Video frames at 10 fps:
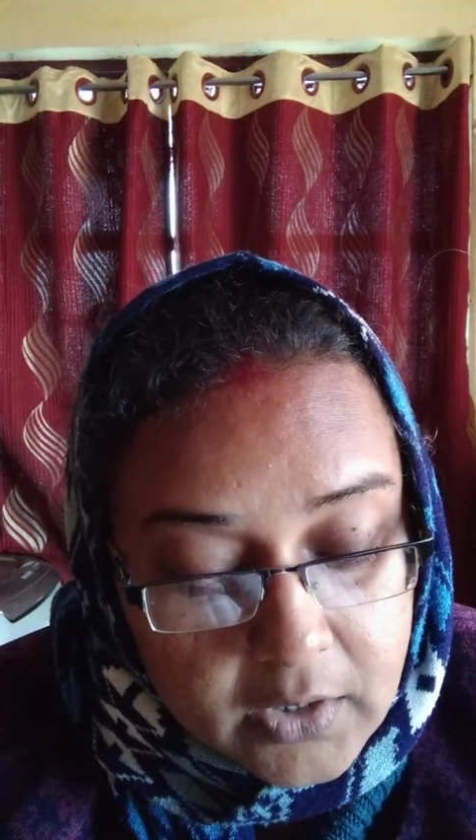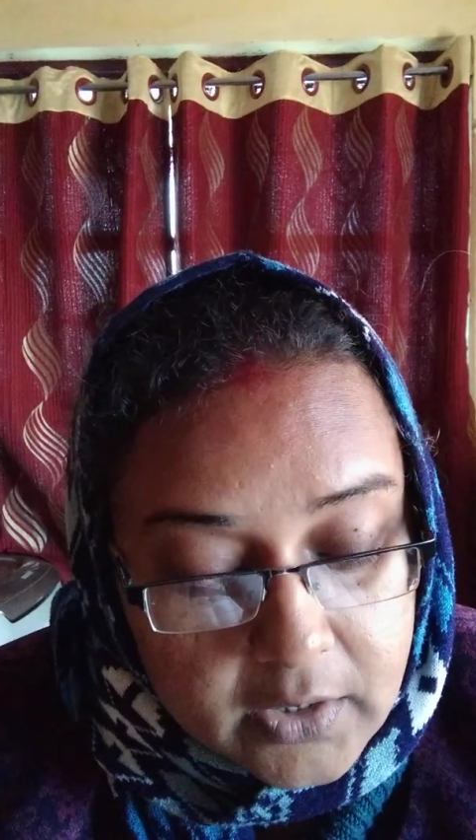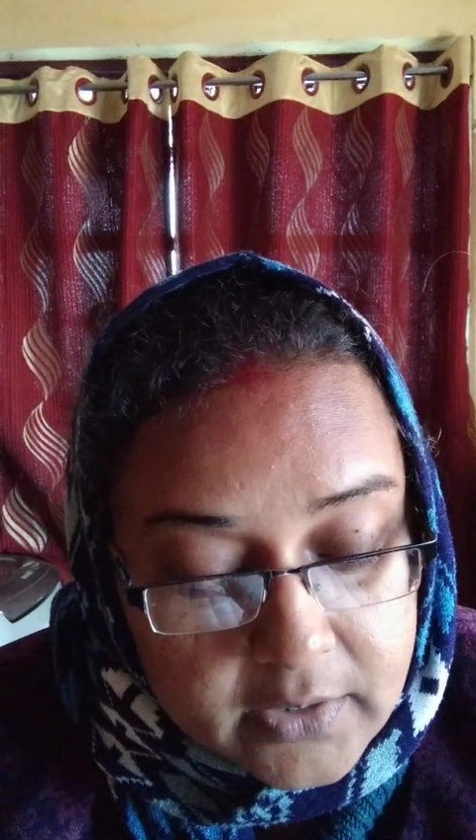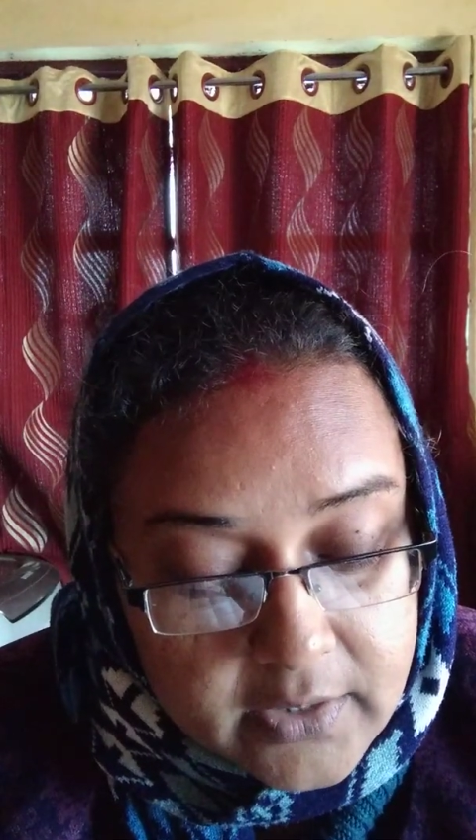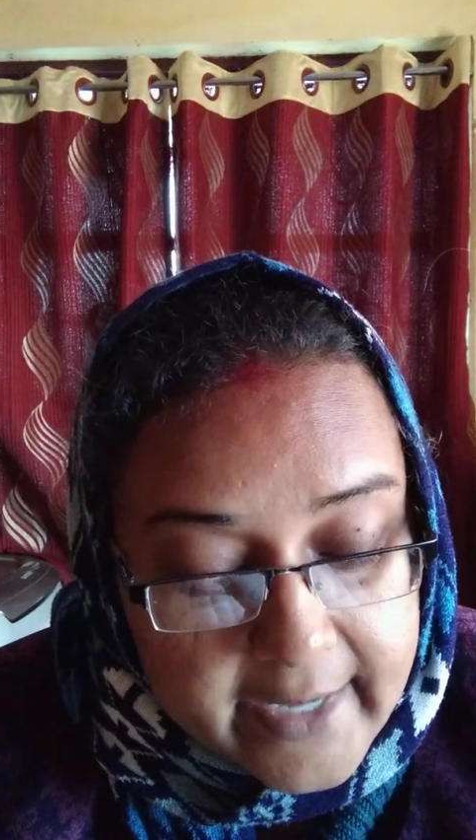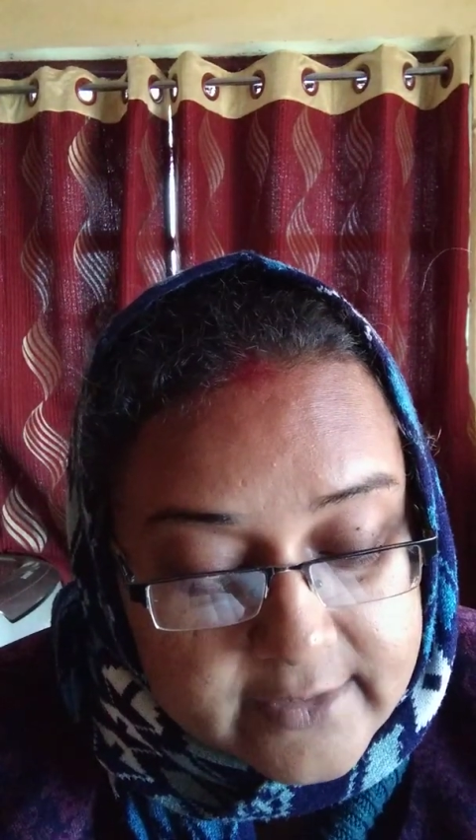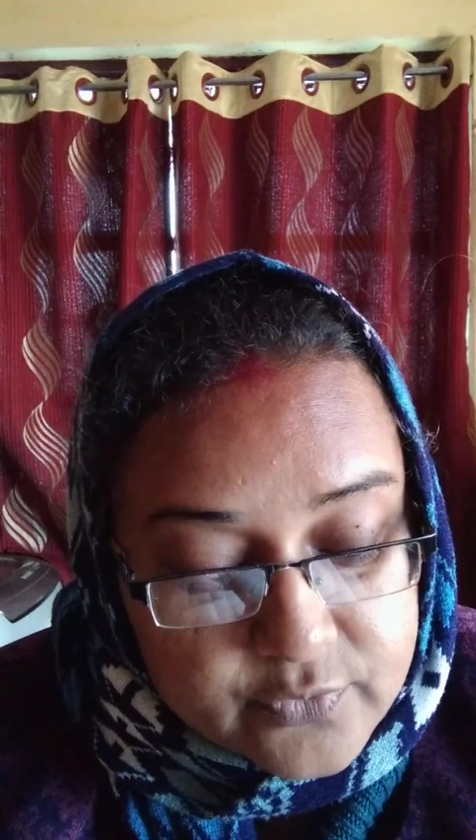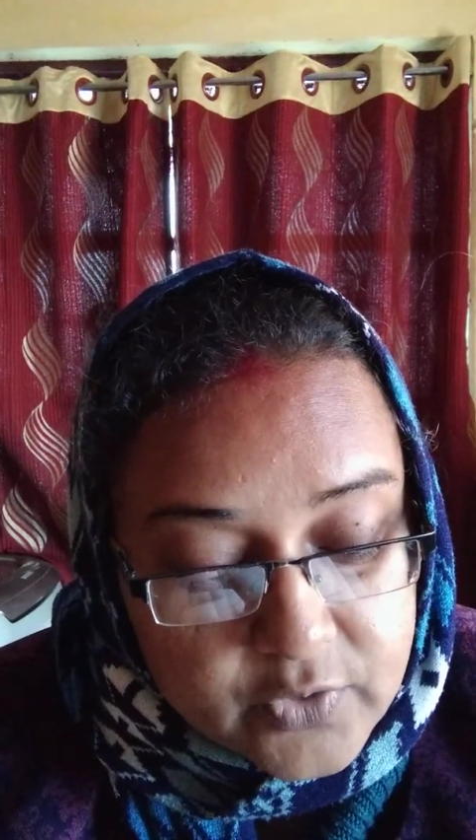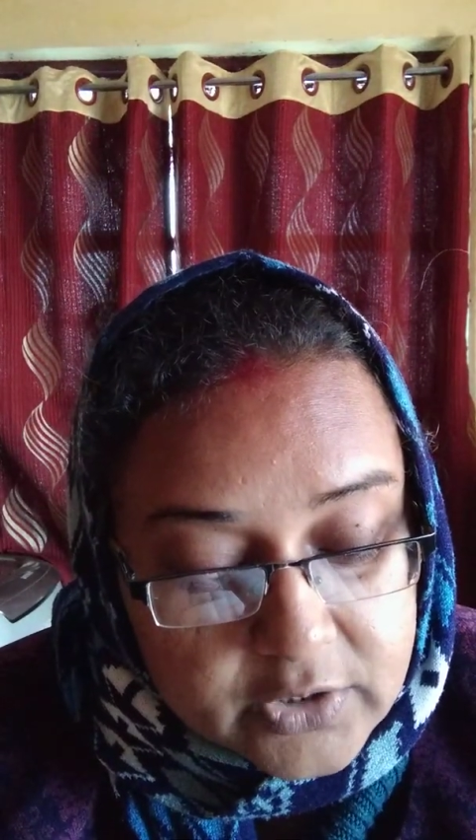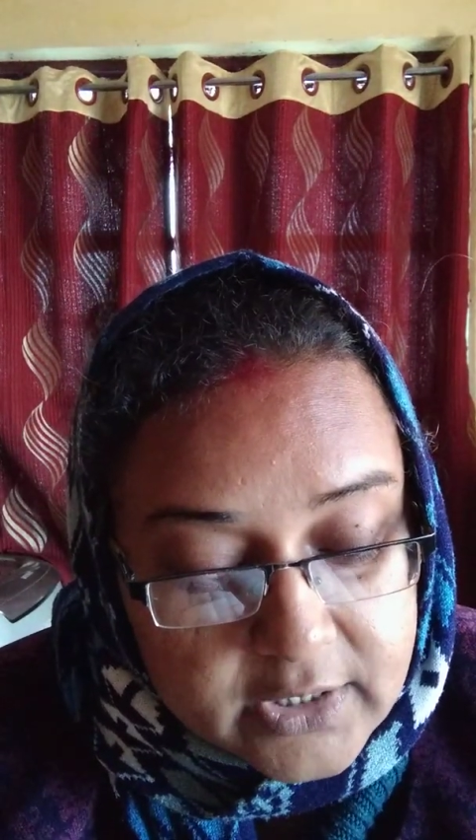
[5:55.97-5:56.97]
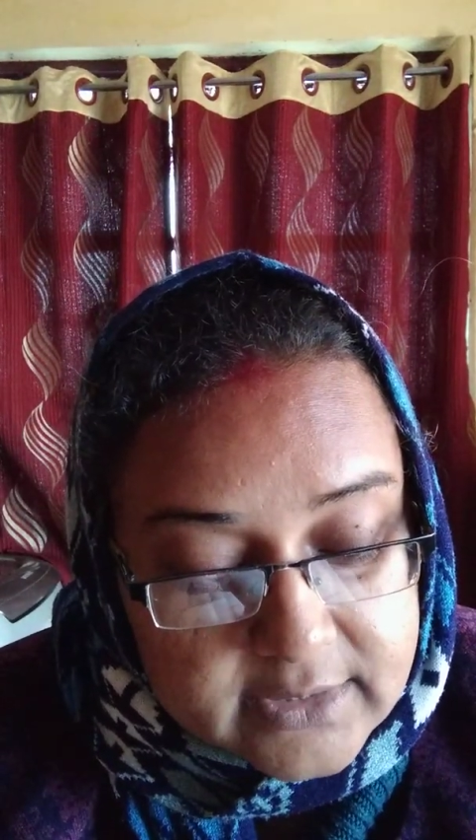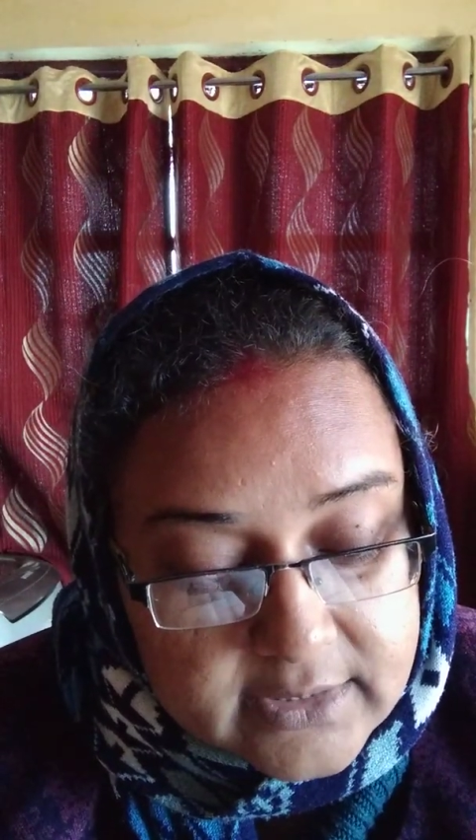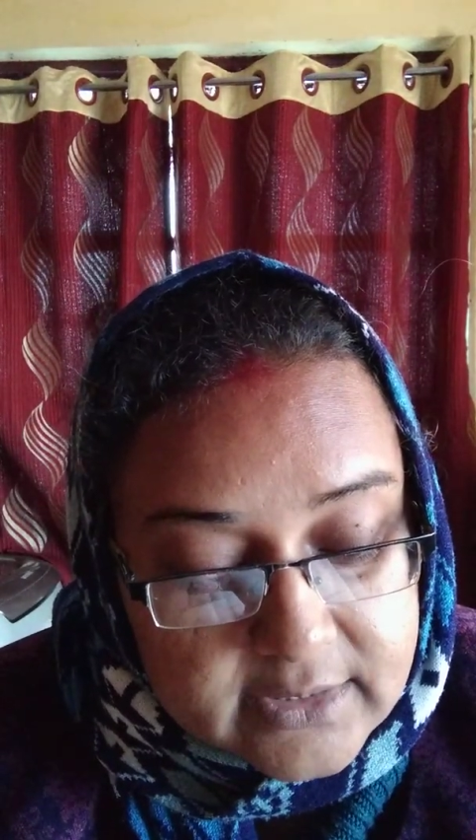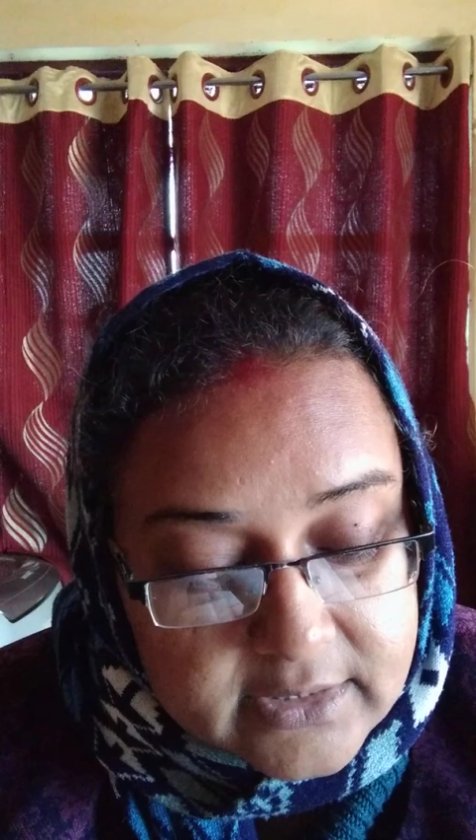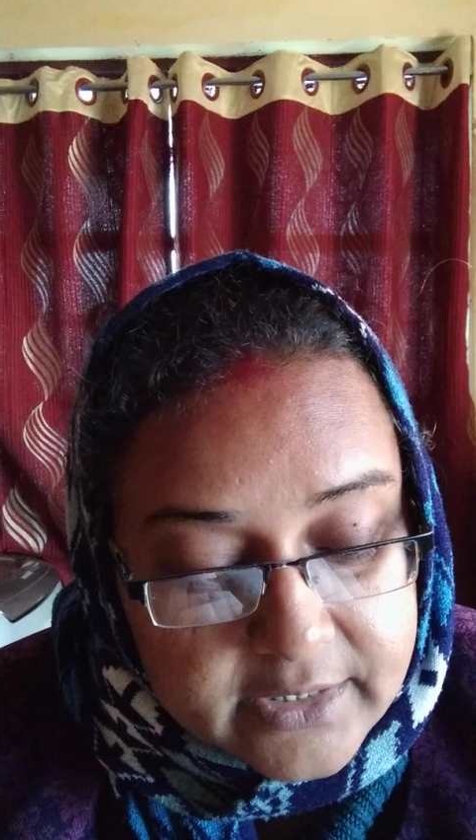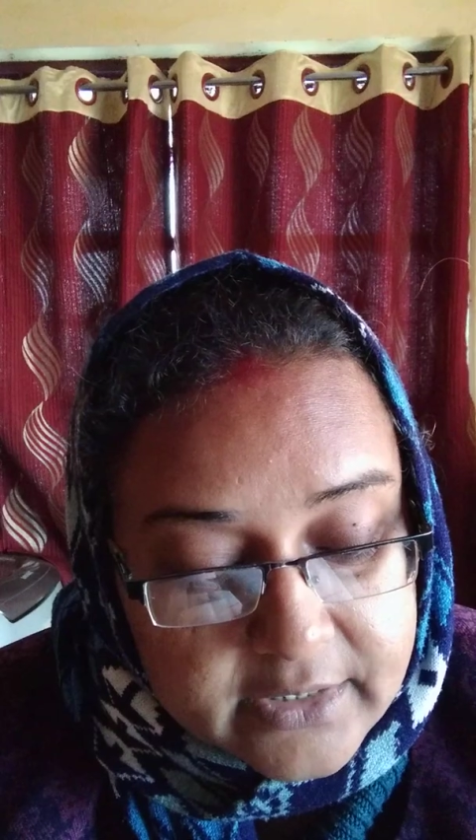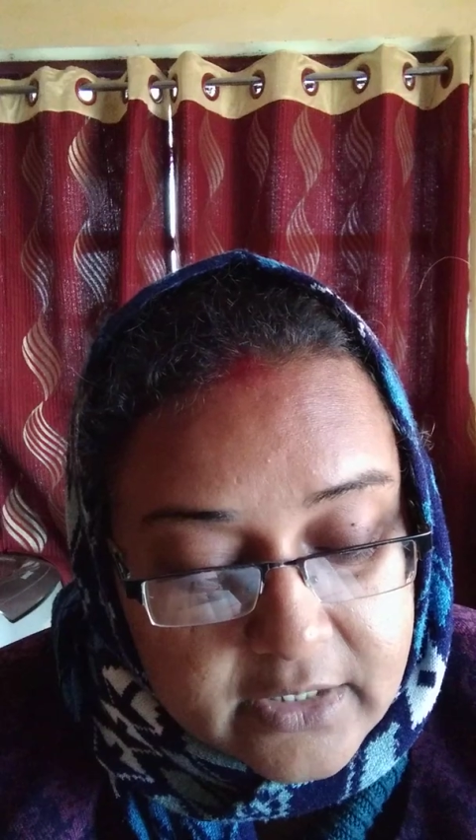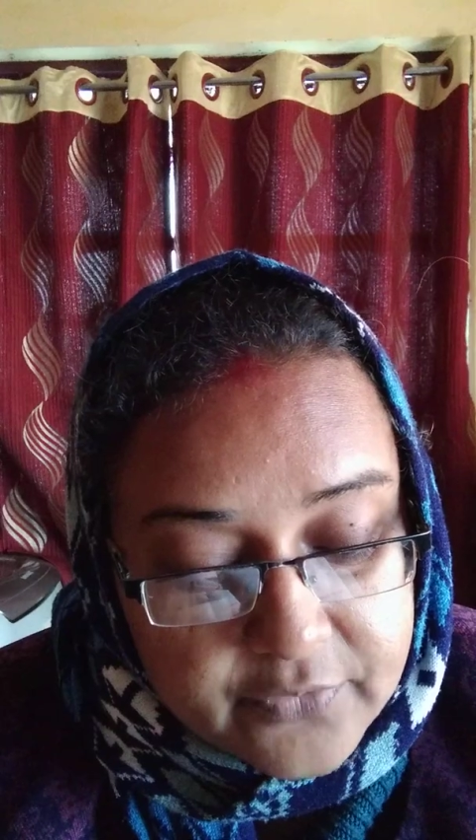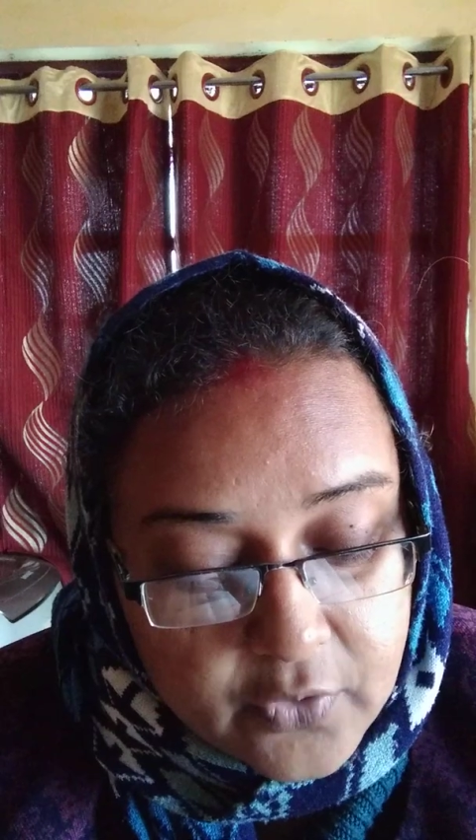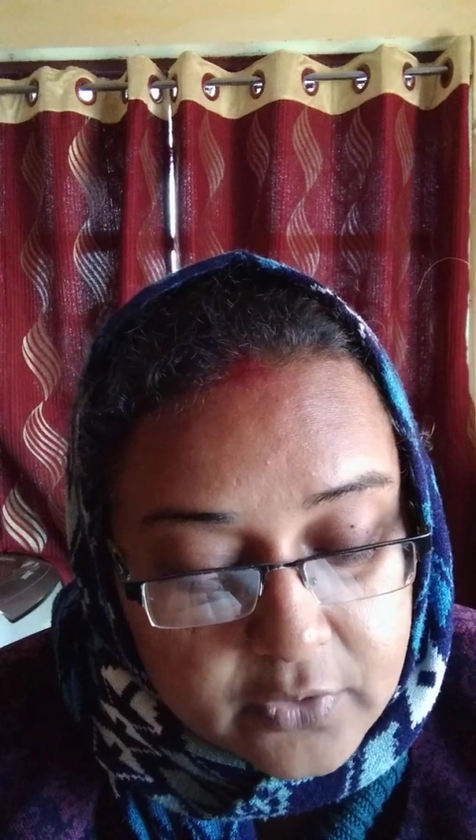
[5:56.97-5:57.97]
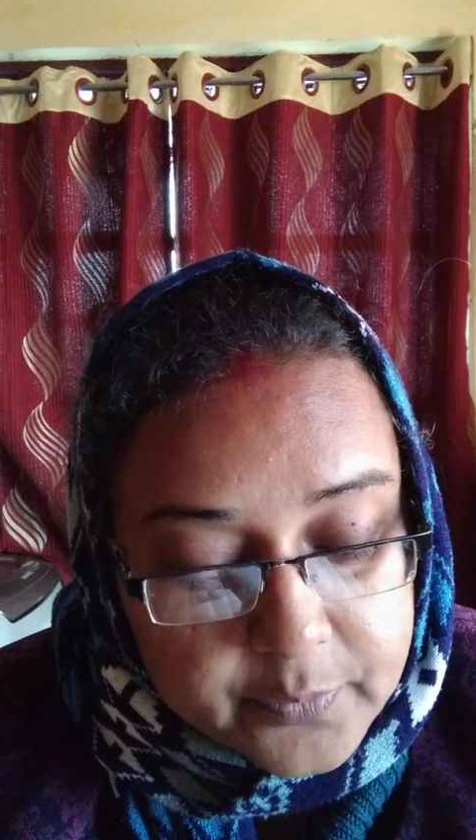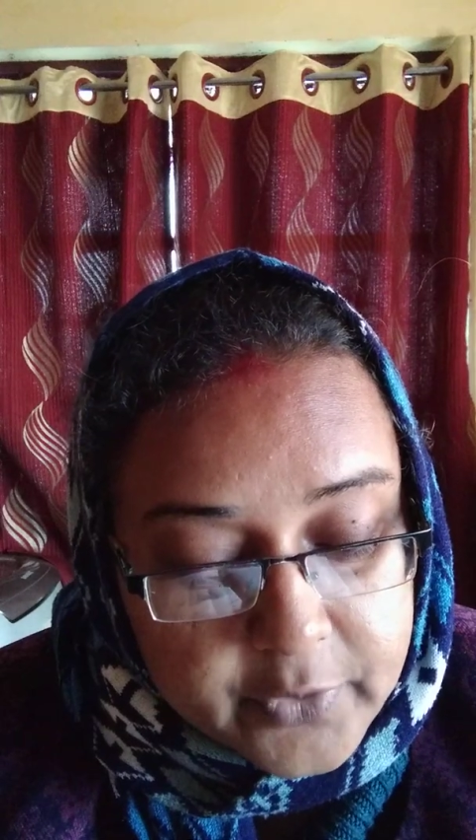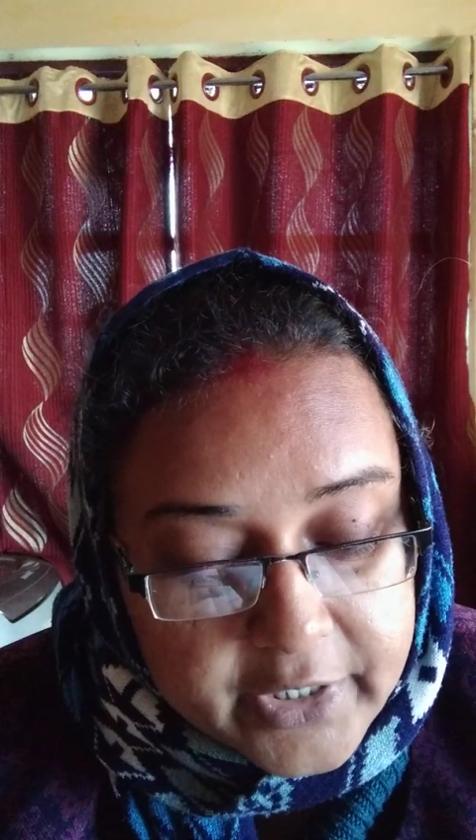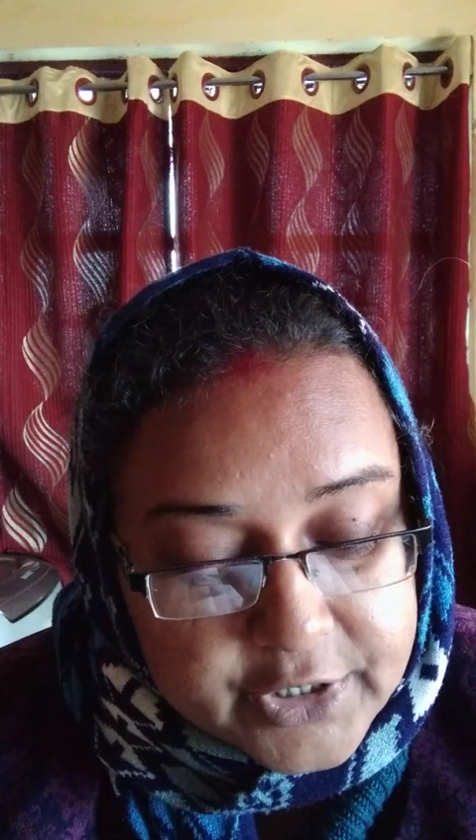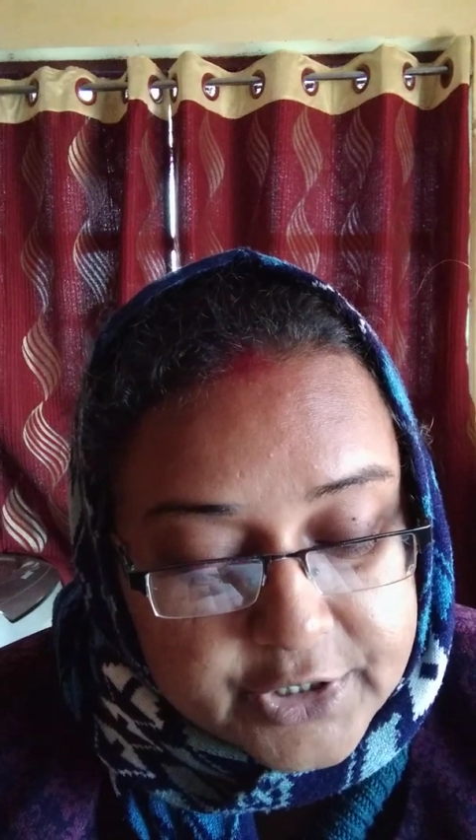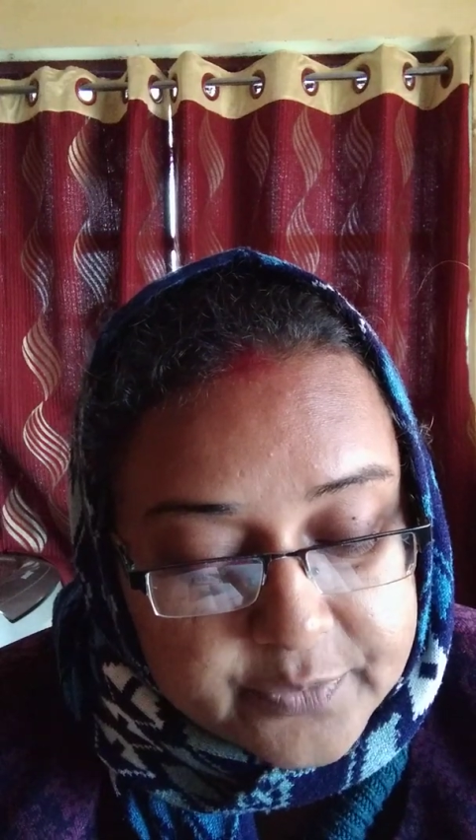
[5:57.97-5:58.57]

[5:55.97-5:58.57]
It has worked consistently for the protection